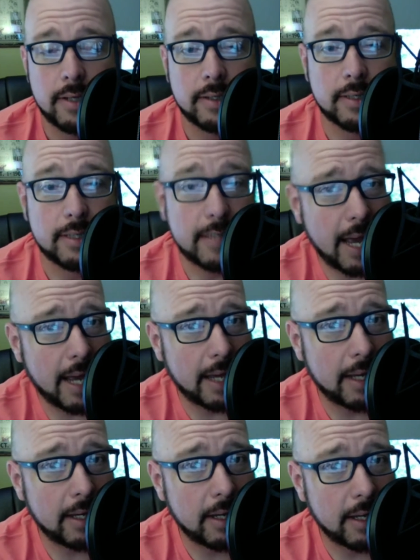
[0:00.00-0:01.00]

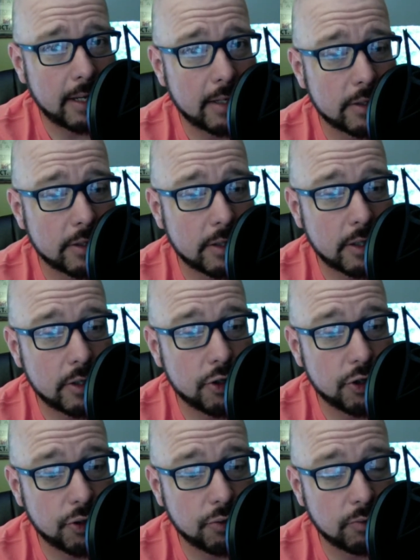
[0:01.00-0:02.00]
Today is
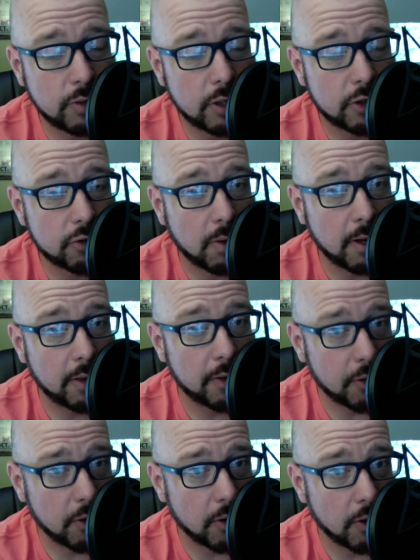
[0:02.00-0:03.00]
June
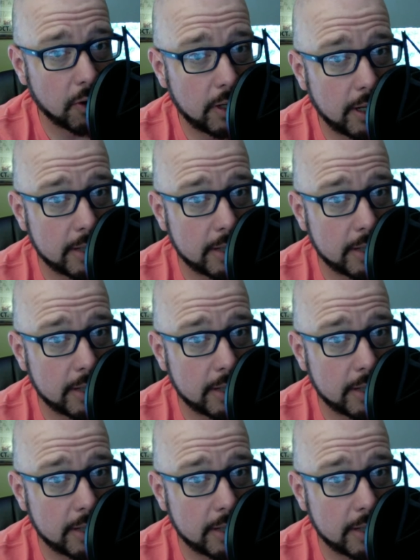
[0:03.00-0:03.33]
23rd.